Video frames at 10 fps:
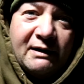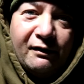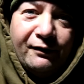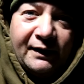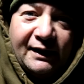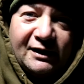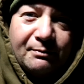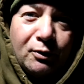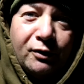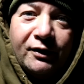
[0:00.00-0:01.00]
everything it's
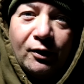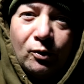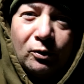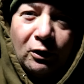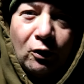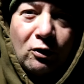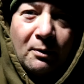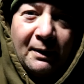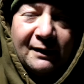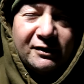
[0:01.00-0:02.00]
moved it all along a
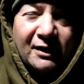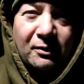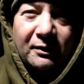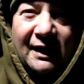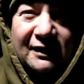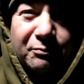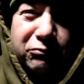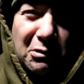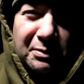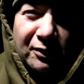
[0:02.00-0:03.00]
bit, so that's
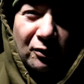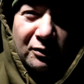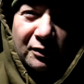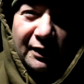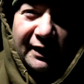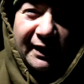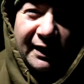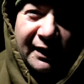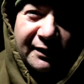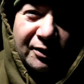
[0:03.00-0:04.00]
probably not going to hit
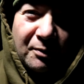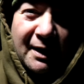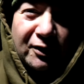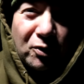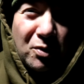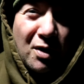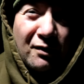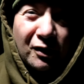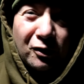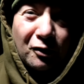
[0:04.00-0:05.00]
here till about
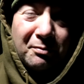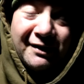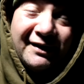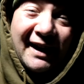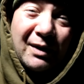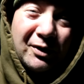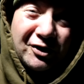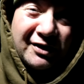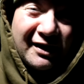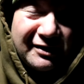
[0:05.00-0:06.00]
12 o'clock midday,
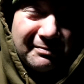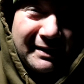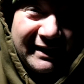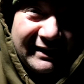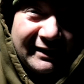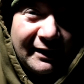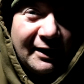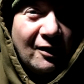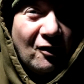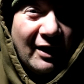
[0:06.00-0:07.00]
which does mean
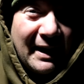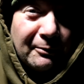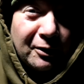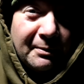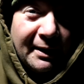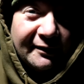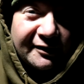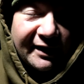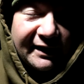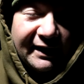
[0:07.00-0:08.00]
I am going to be able to
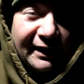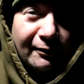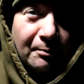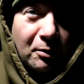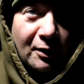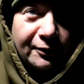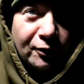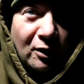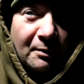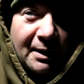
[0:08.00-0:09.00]
stay here for bite
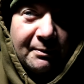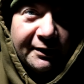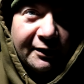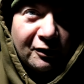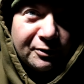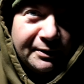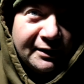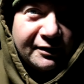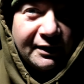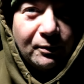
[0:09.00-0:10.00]
time. Emma did ask me
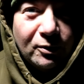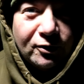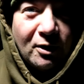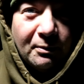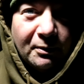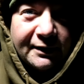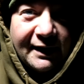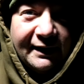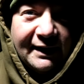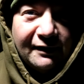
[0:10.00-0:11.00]
yesterday what time am I
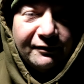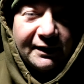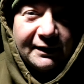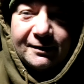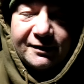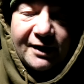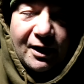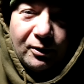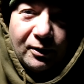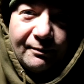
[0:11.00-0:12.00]
getting out of here,
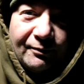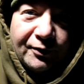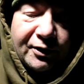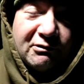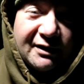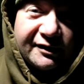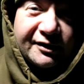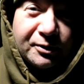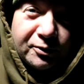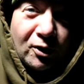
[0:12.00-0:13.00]
so there is
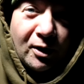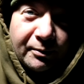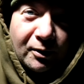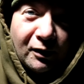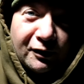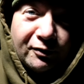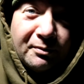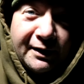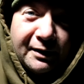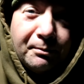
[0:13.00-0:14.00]
still time, guys, for
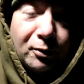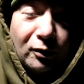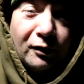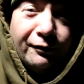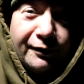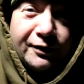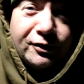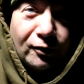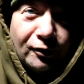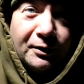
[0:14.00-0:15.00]
me to put a
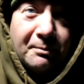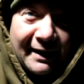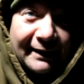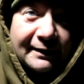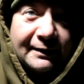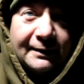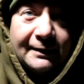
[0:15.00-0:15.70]
fish on the bank.